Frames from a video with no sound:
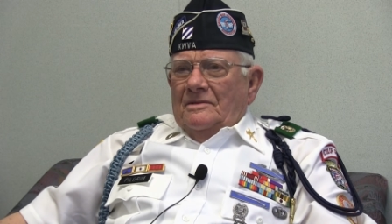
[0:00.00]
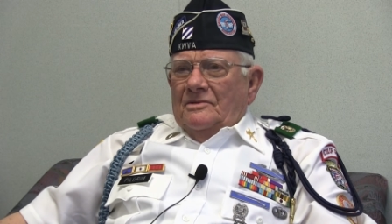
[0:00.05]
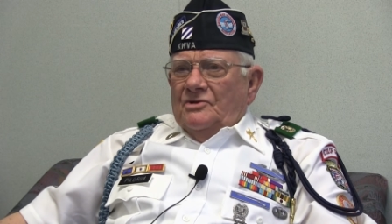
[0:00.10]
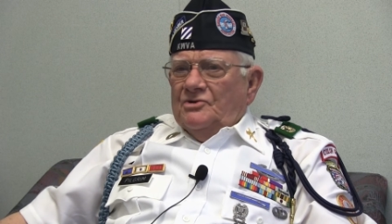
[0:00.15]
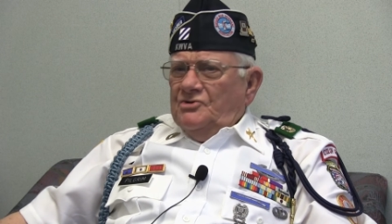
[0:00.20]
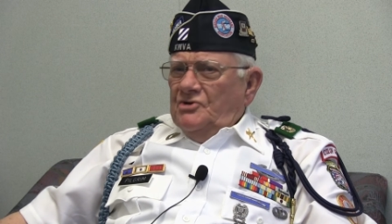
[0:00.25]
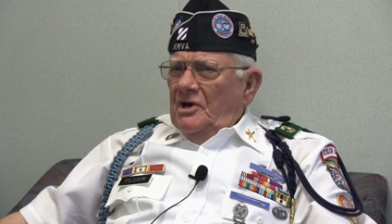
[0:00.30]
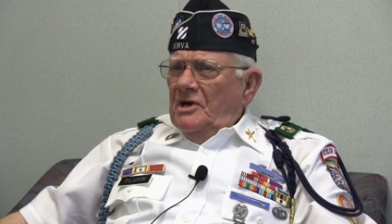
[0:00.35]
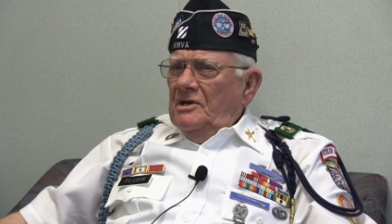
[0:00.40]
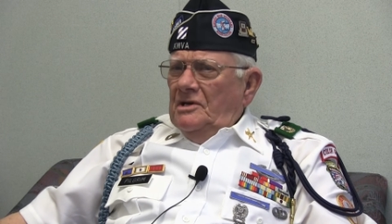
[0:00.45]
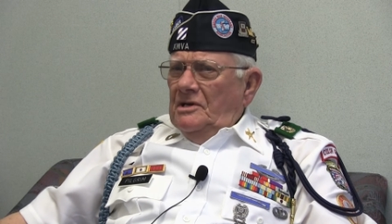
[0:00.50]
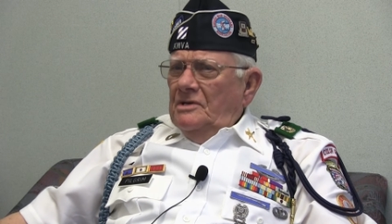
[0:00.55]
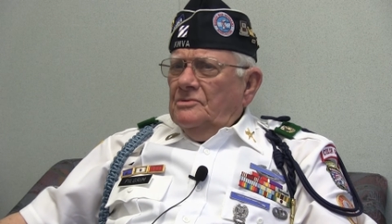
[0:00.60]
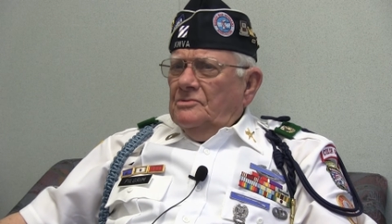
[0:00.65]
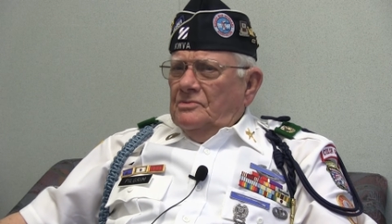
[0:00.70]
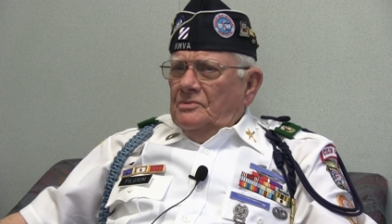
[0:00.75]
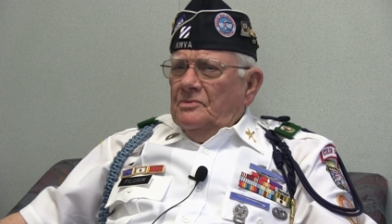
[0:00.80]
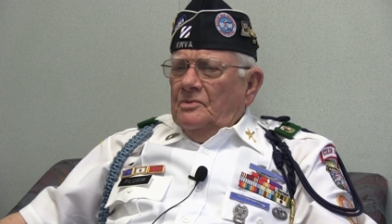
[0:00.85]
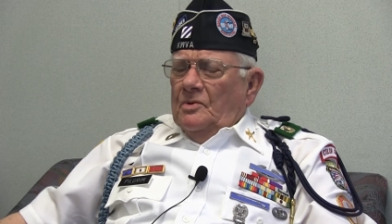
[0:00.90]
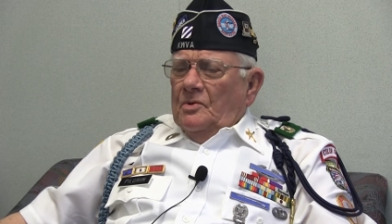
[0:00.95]
The
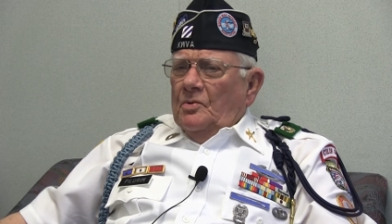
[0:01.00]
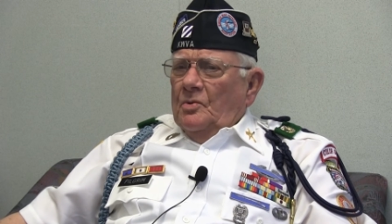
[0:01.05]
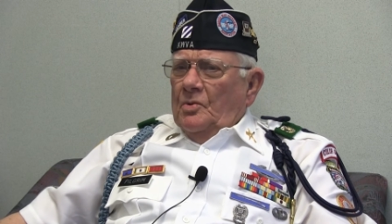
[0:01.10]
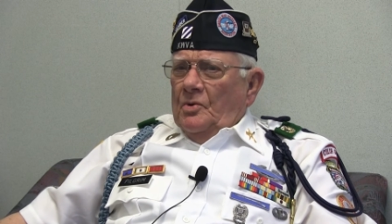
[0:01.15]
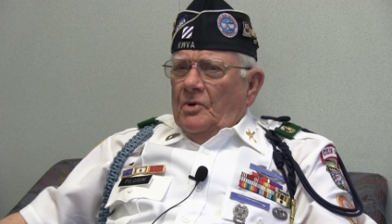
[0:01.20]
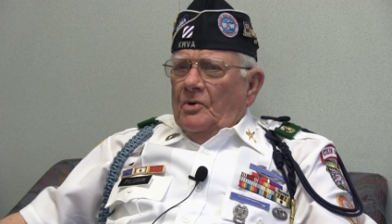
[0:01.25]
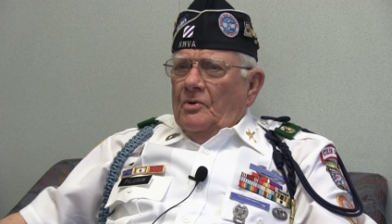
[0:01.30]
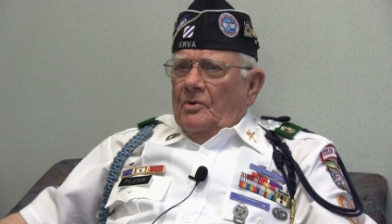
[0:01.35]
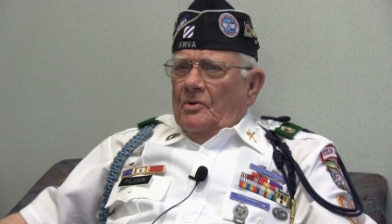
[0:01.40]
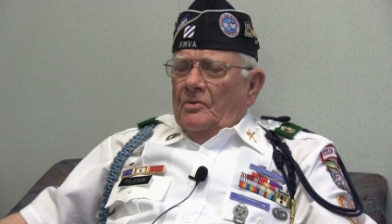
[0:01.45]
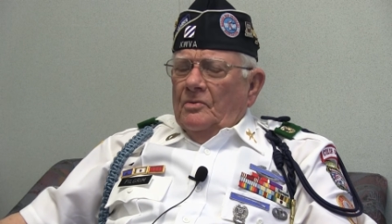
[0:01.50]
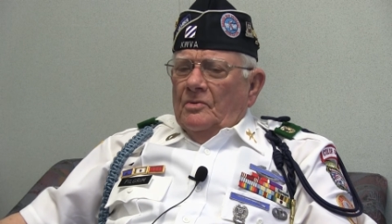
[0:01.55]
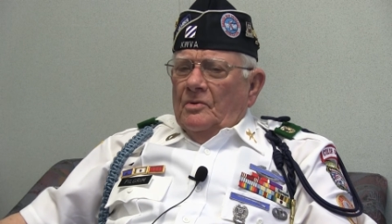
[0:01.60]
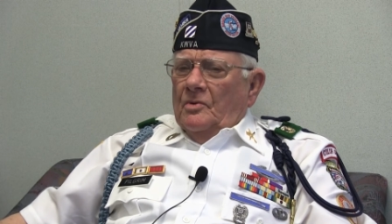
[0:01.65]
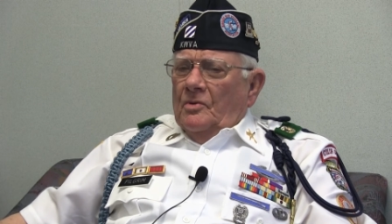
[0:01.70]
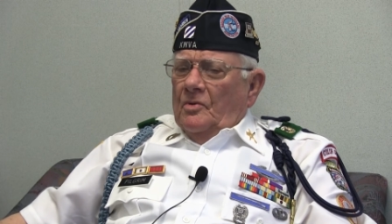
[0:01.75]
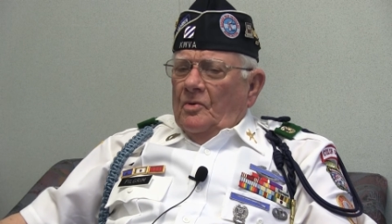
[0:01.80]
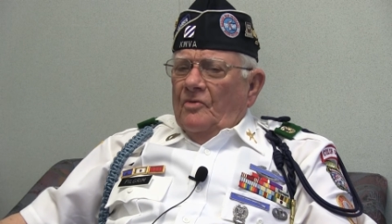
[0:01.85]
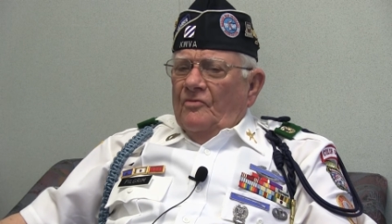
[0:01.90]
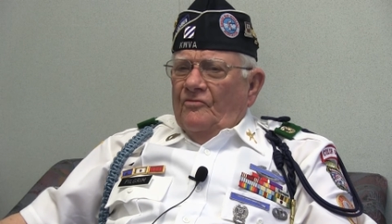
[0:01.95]
Chinese were
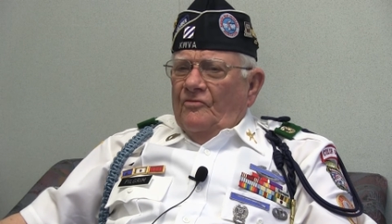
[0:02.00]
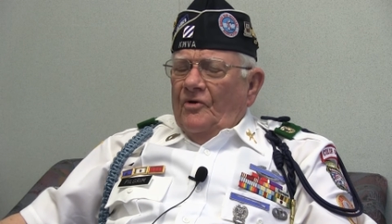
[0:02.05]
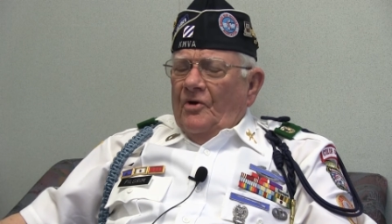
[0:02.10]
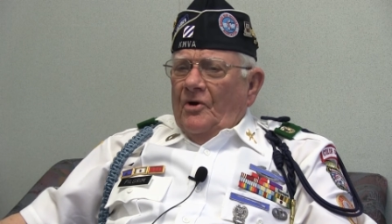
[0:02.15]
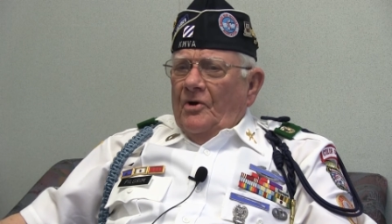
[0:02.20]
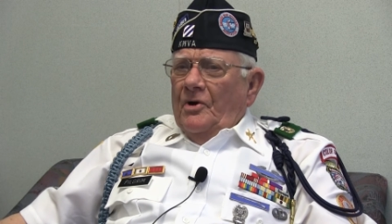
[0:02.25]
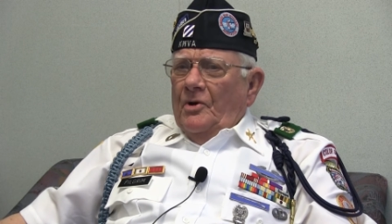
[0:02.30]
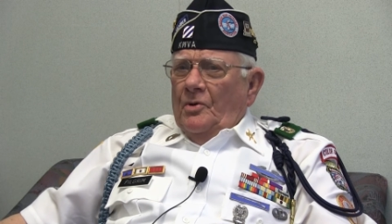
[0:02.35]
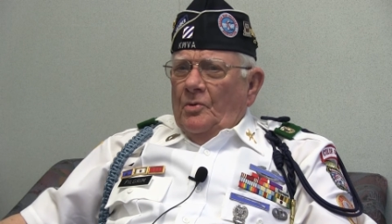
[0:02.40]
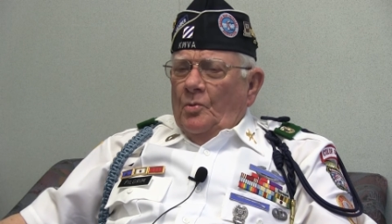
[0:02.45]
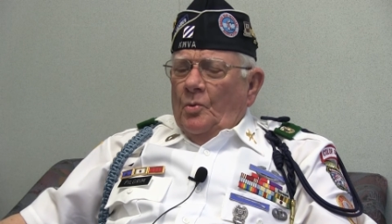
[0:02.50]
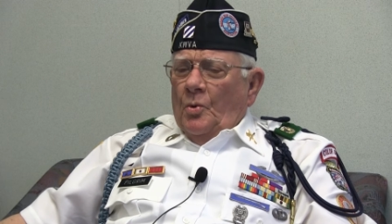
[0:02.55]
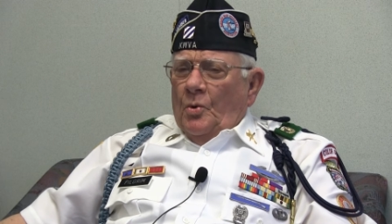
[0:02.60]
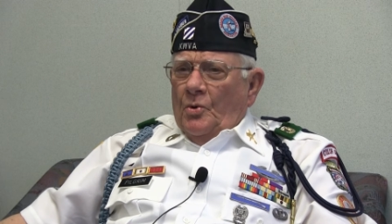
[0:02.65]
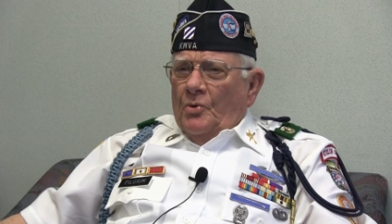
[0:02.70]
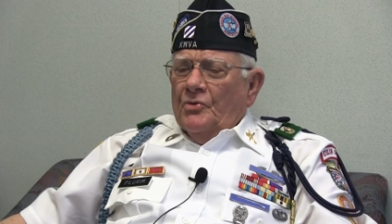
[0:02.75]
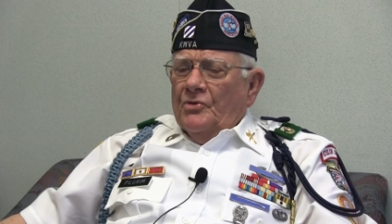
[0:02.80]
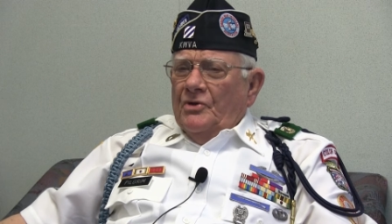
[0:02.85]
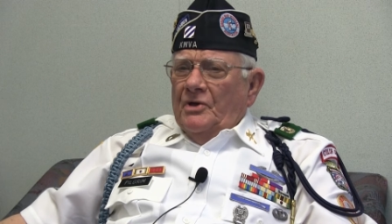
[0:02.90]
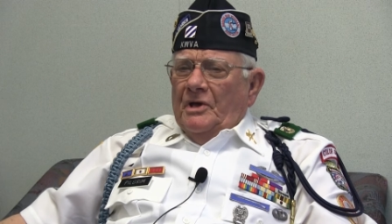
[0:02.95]
very
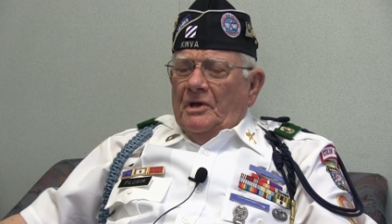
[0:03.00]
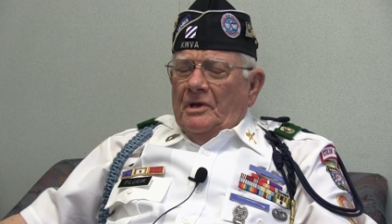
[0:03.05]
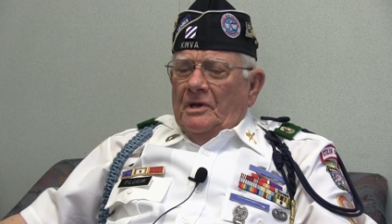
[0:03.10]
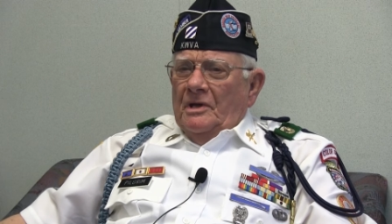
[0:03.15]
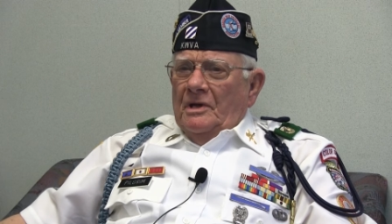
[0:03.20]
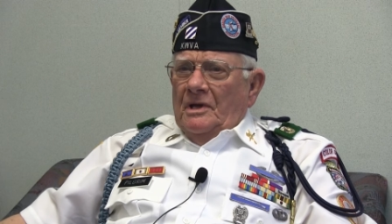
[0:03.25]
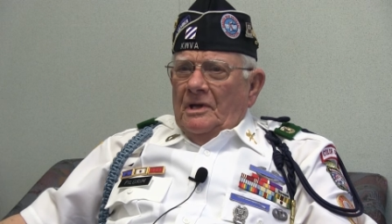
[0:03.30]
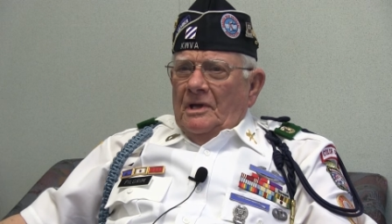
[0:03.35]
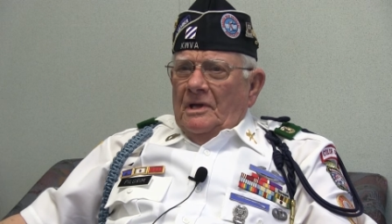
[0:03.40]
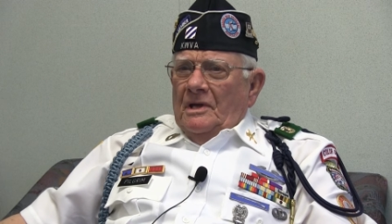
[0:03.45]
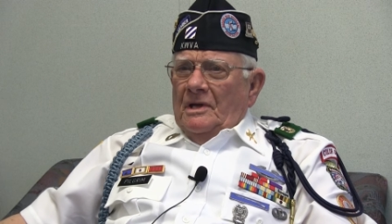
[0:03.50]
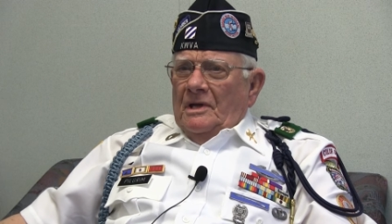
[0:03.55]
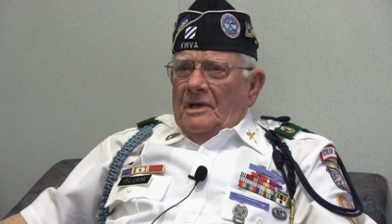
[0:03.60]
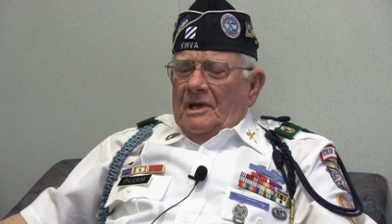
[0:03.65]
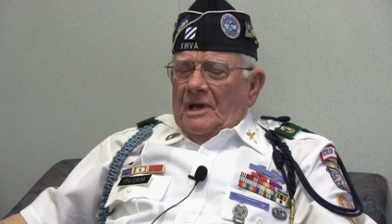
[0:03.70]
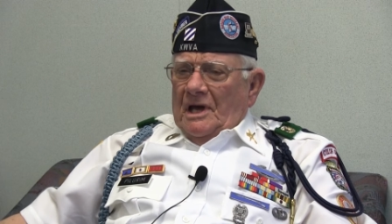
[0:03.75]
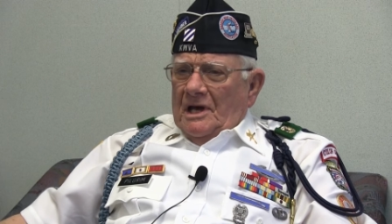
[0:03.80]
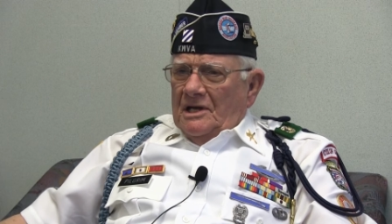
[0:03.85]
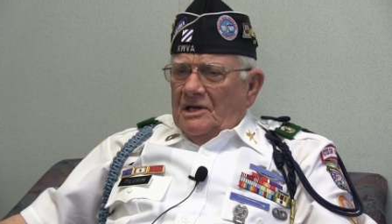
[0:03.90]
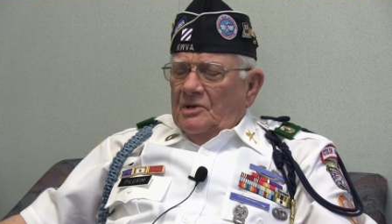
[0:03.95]
worthy
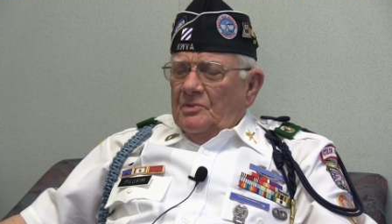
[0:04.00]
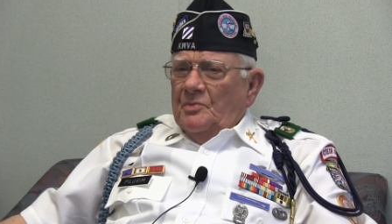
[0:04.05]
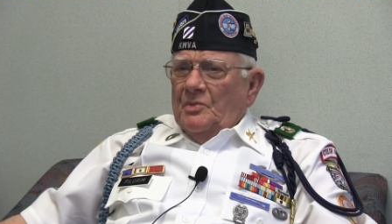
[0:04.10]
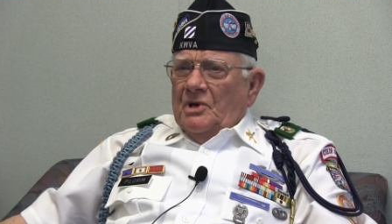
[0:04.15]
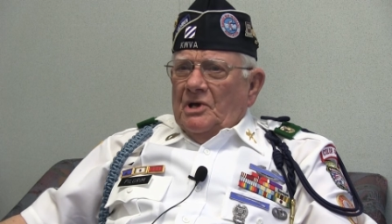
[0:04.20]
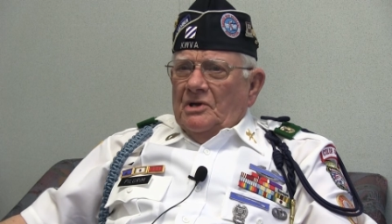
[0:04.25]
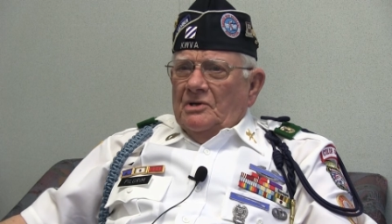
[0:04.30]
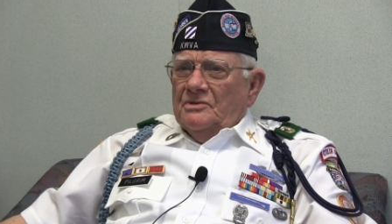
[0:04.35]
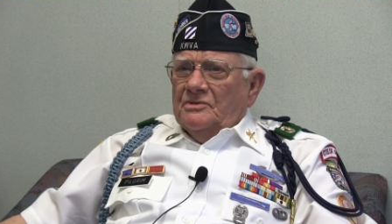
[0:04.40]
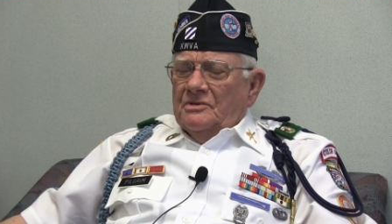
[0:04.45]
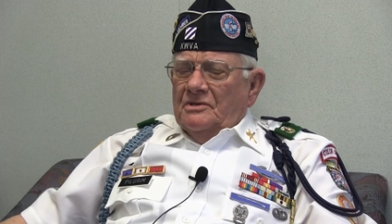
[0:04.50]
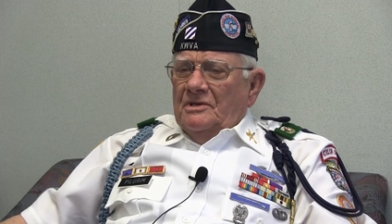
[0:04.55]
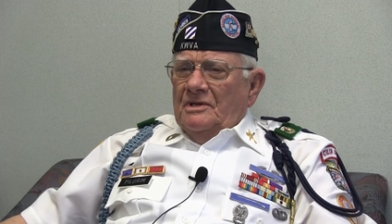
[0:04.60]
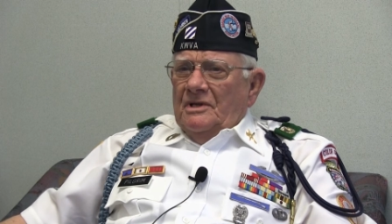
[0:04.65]
enemies.